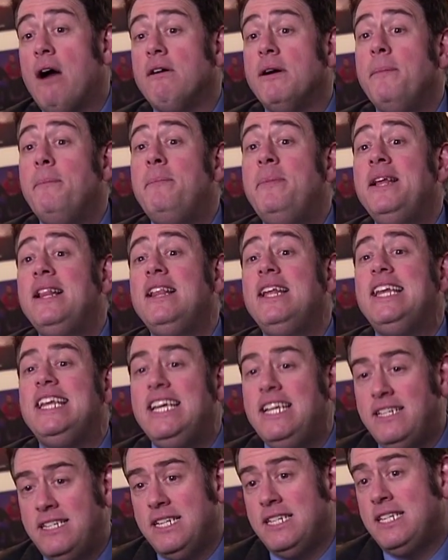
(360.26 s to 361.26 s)
our
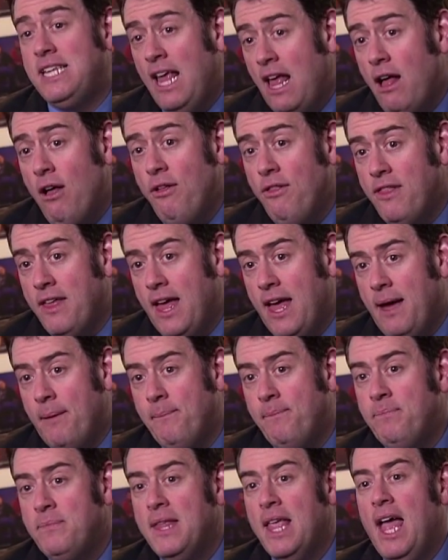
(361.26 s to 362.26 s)
ability to tell
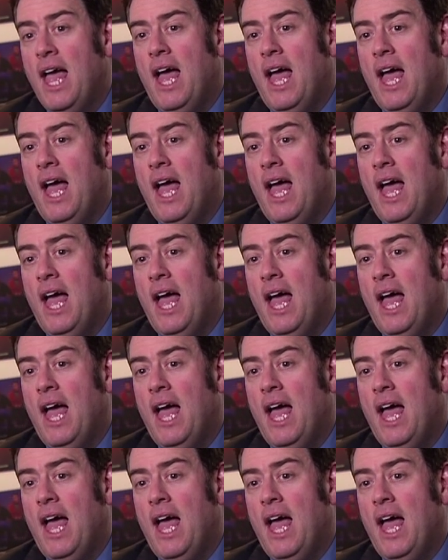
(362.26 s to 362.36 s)
them